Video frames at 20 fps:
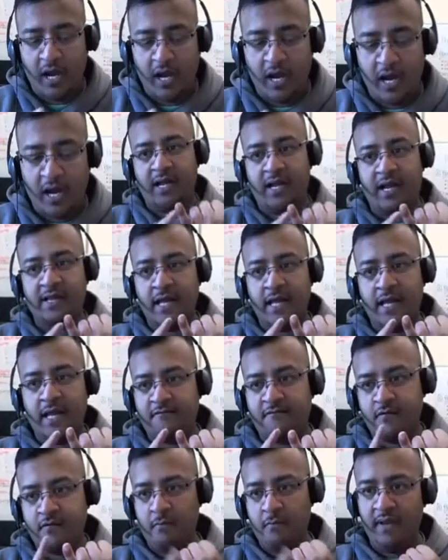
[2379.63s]
either get
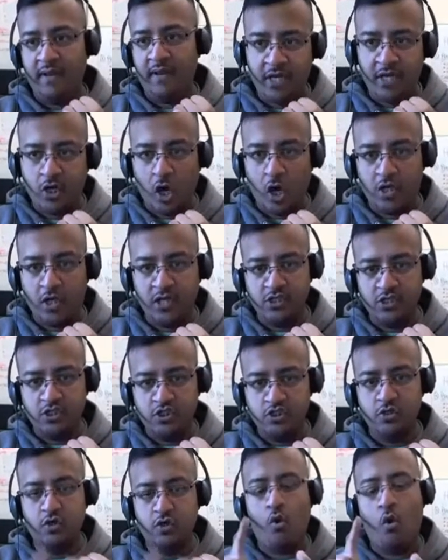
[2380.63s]
that from
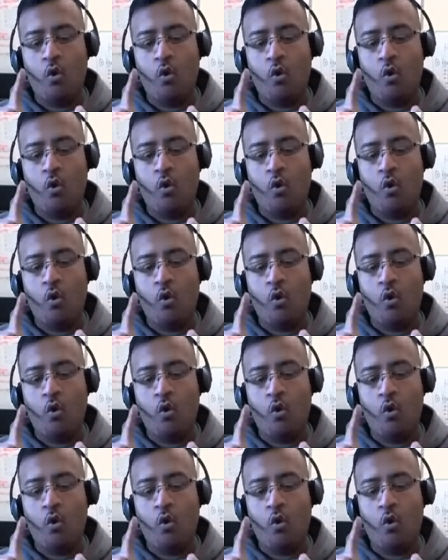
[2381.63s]
eCollege